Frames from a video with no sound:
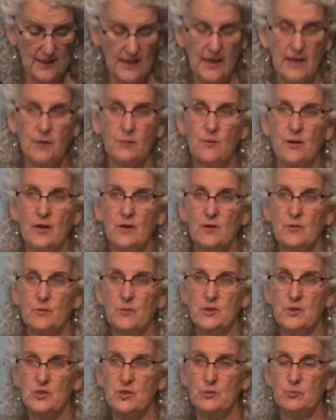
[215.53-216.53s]
and where we
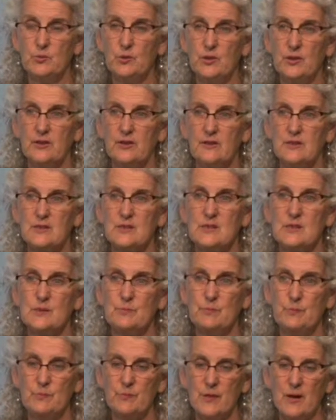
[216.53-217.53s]
should put the
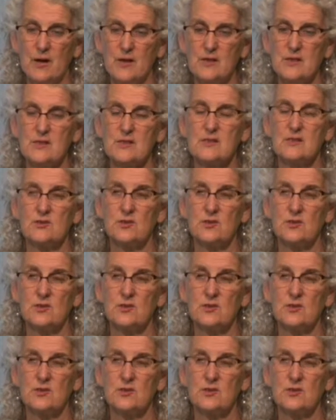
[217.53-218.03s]
sparse